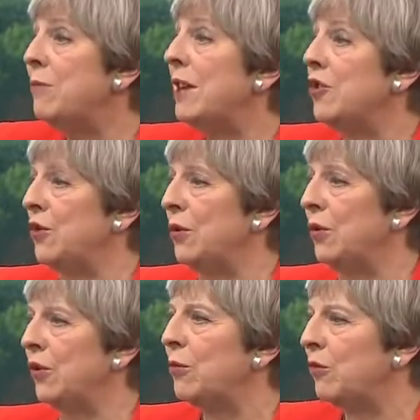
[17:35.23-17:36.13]
make
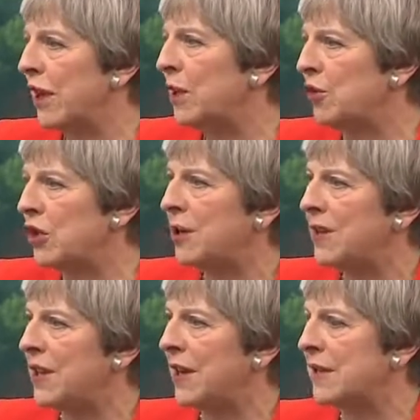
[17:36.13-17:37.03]
sure that we're able to lower
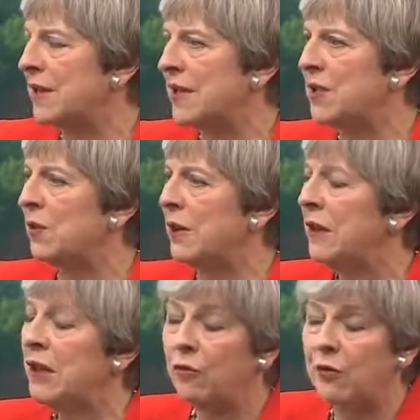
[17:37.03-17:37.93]
taxes.
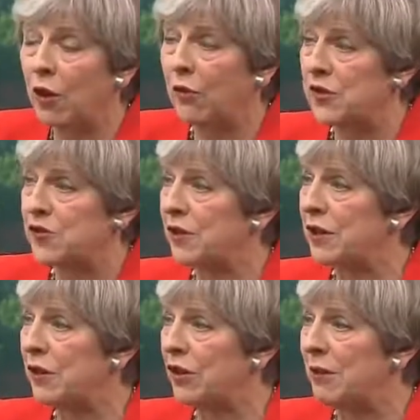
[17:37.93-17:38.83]
We've got the strong
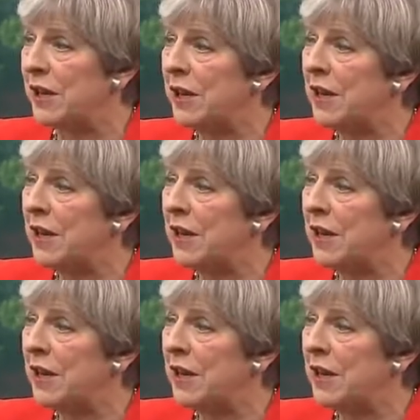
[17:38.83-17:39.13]
economy.